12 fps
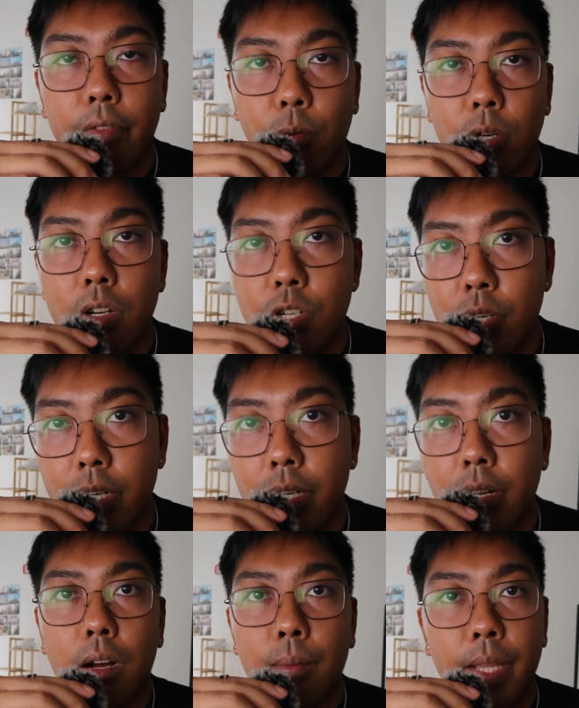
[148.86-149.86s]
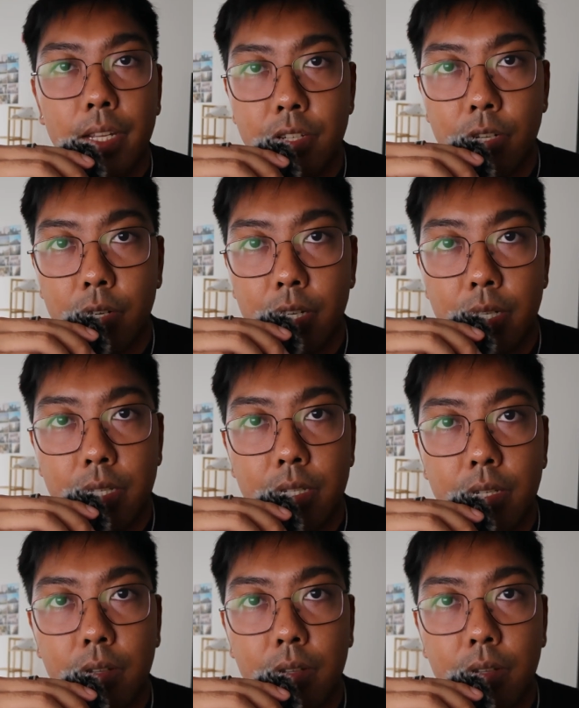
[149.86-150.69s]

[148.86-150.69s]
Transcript: V100, that series.